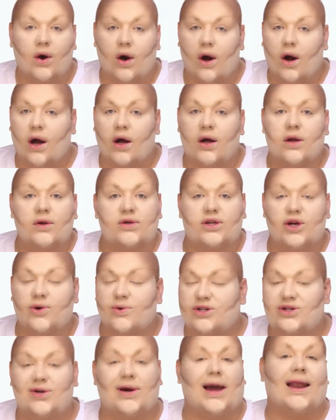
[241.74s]
girl,
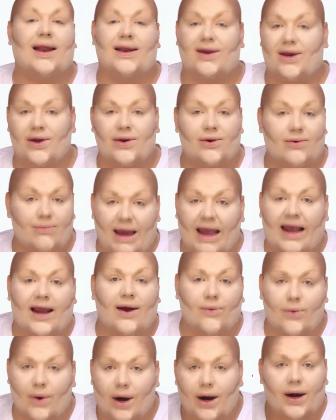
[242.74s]
do what you gotta do, make
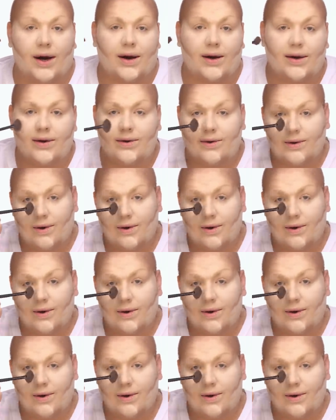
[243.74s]
it work.